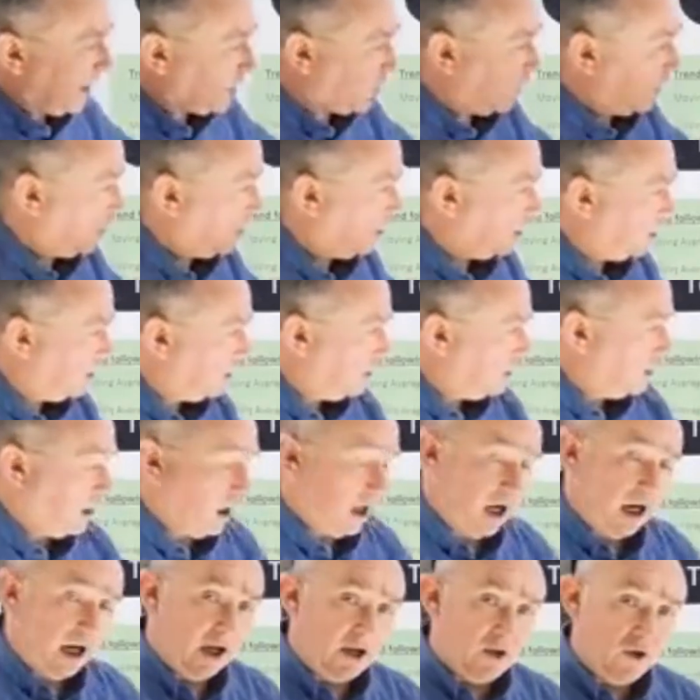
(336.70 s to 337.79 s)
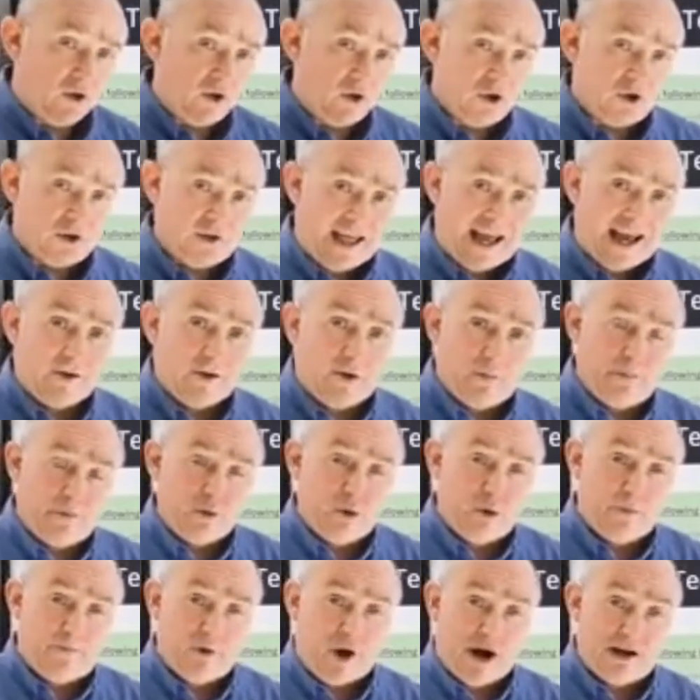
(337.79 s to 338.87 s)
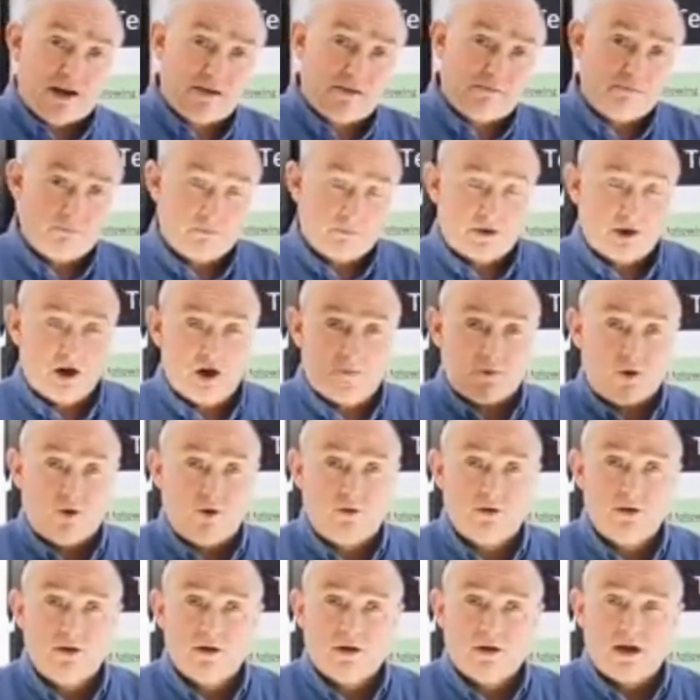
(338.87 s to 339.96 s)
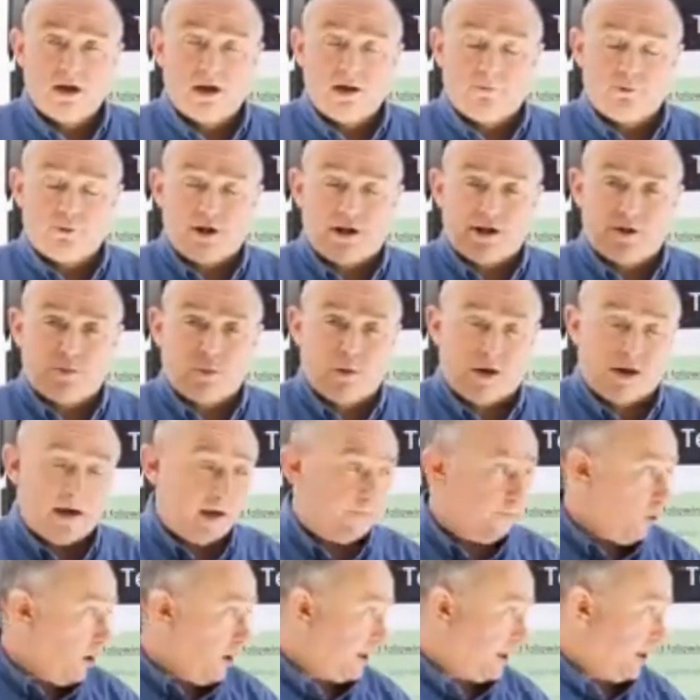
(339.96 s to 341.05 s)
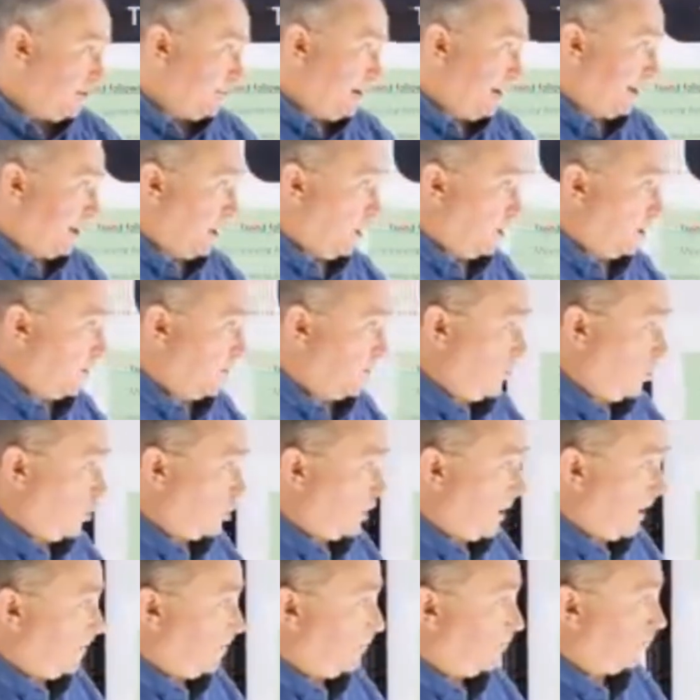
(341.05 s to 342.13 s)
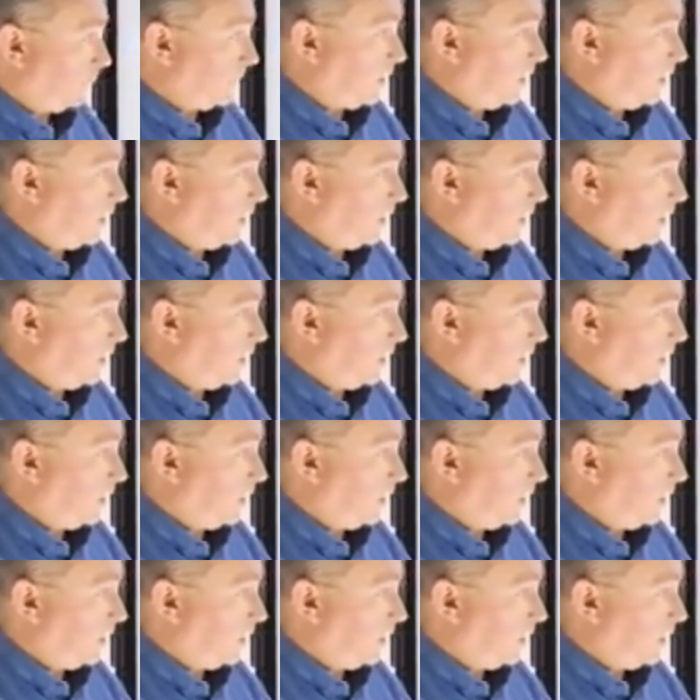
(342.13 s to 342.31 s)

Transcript: action, you can look at that on pure price to help you predict where prices may go in the future.